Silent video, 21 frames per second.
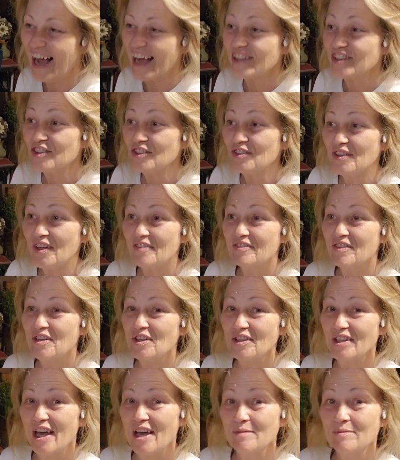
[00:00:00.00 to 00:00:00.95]
I do love
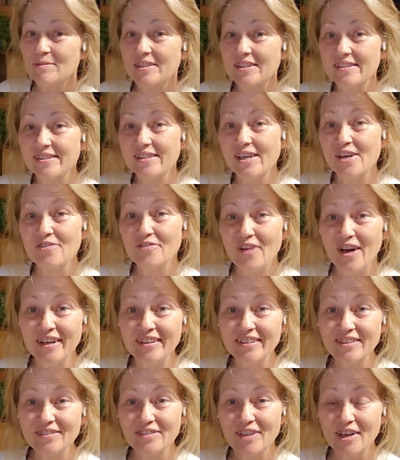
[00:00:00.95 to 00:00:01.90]
collabs because I
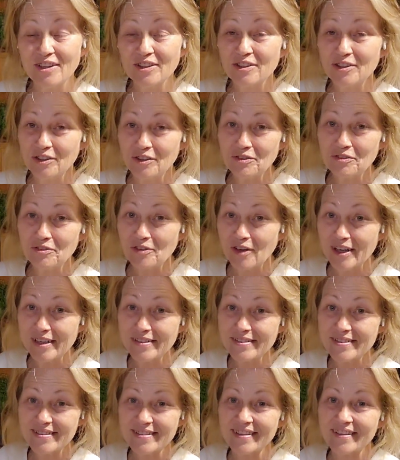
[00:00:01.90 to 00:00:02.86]
find a lot of new
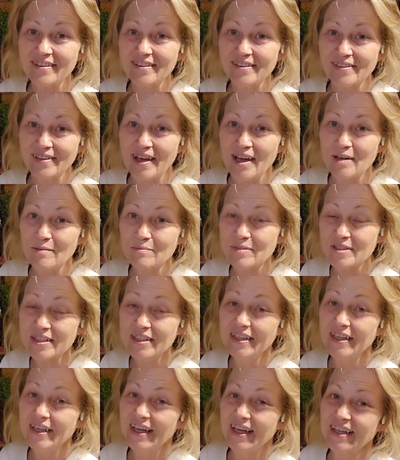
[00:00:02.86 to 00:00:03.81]
friends in collabs,
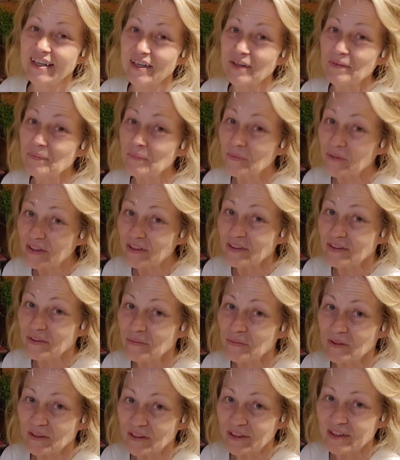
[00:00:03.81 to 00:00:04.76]
and I
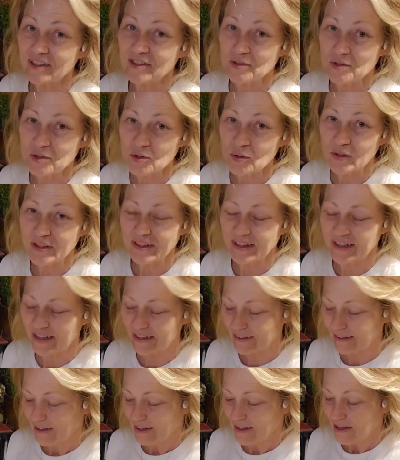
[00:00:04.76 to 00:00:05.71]
really, really enjoy
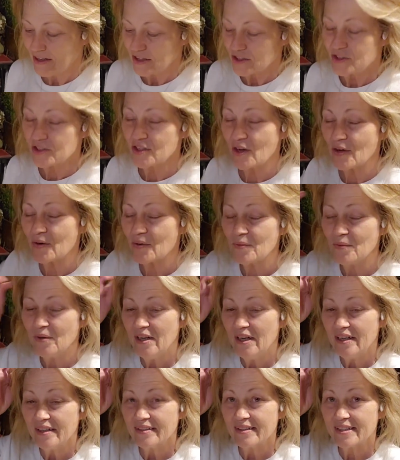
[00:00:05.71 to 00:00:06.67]
that. So
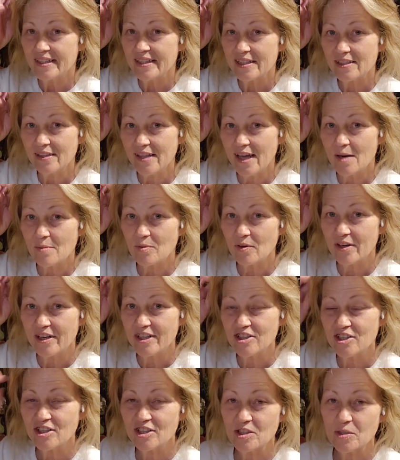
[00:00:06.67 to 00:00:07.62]
this
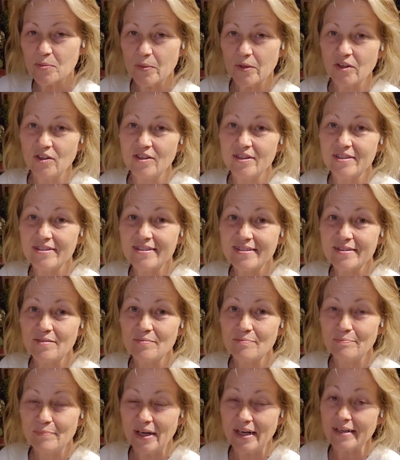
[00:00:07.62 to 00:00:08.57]
collaboration is put on
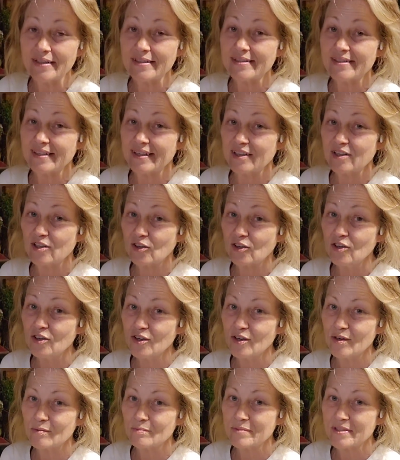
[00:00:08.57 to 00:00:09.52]
by City
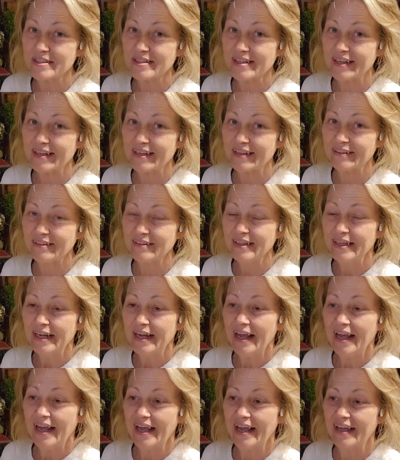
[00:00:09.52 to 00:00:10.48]
Girl Homestead,
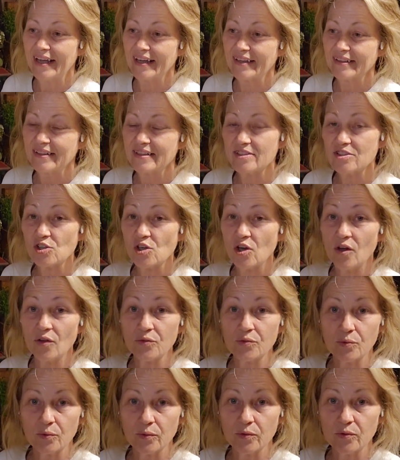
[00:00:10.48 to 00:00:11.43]
and it's
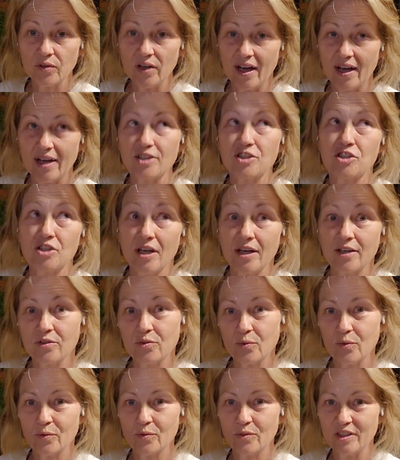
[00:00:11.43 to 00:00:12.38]
called Through
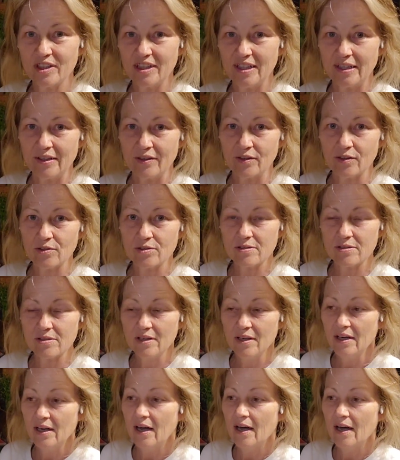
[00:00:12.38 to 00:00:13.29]
the Years.